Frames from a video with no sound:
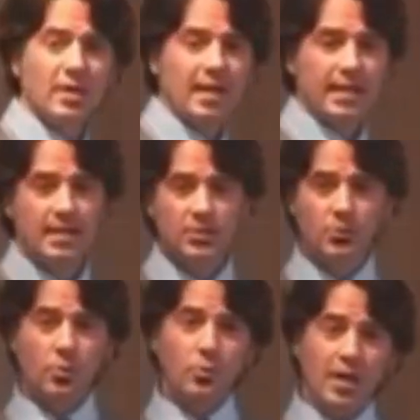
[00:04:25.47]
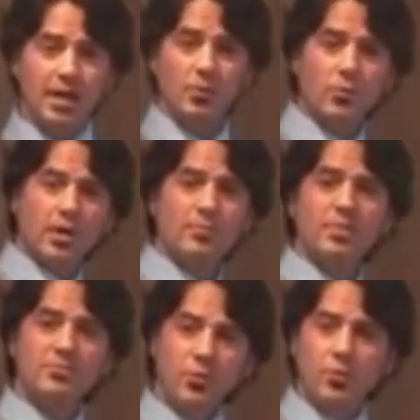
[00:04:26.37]
why you will want one
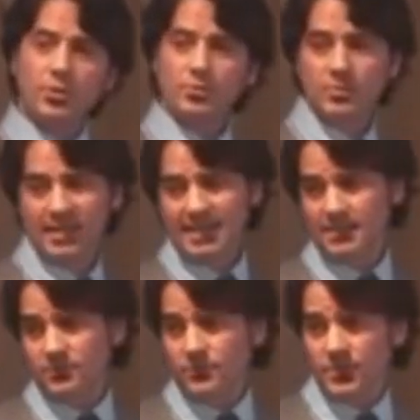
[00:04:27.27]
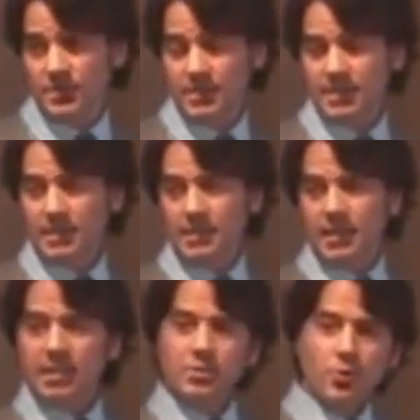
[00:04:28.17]
before you leave,
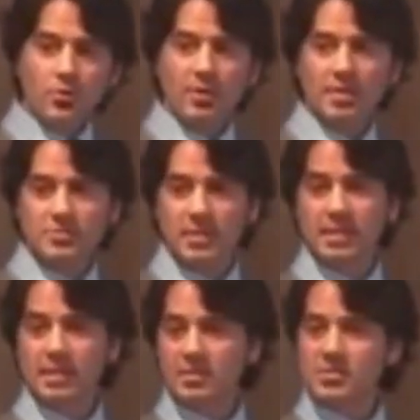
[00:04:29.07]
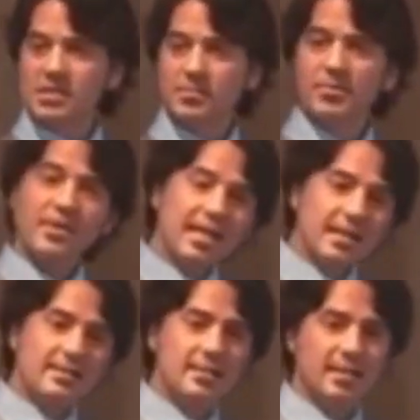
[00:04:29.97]
and you won't want to drink another sip of
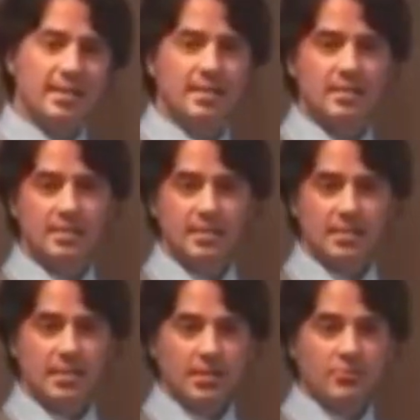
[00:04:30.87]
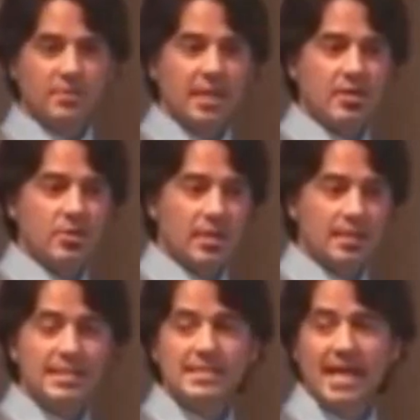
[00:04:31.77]
anything without
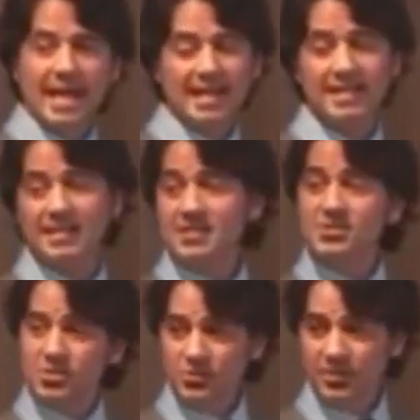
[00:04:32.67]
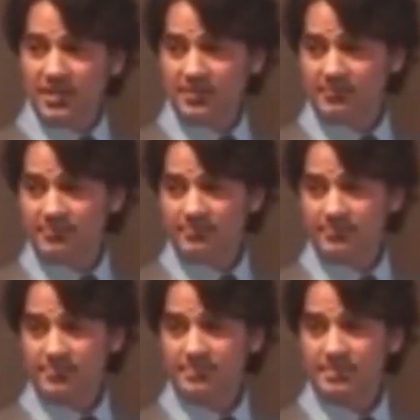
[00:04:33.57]
at least adding this to it.
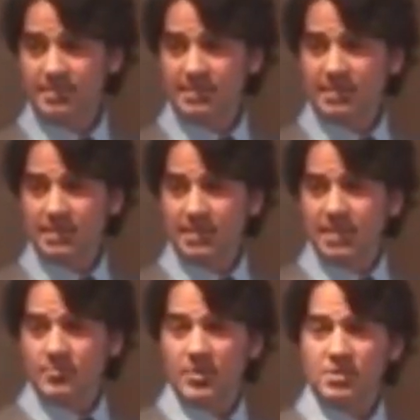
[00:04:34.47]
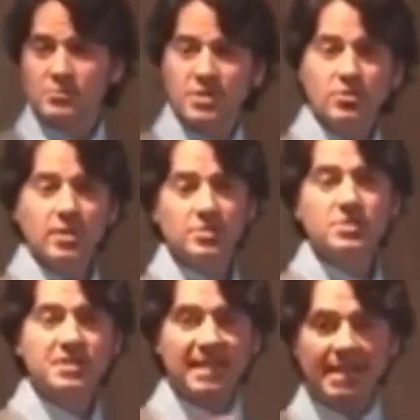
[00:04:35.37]
Because when you
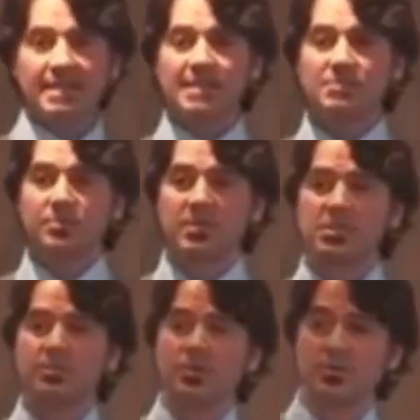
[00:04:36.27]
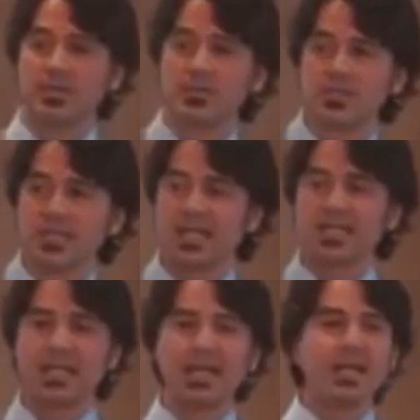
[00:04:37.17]
understand this principle, you
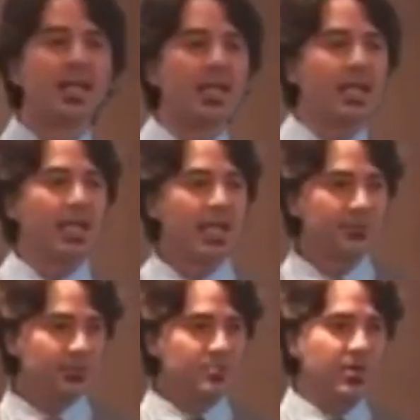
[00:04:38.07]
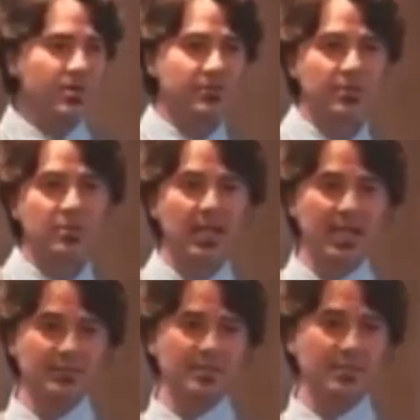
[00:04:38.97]
understand that every part of your
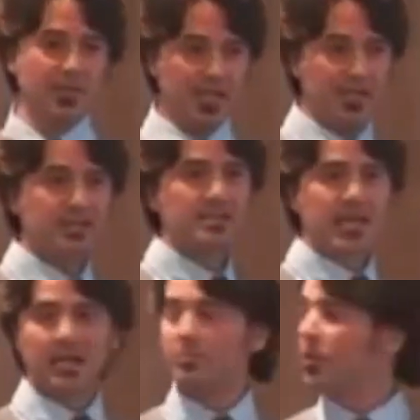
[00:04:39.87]
life depends on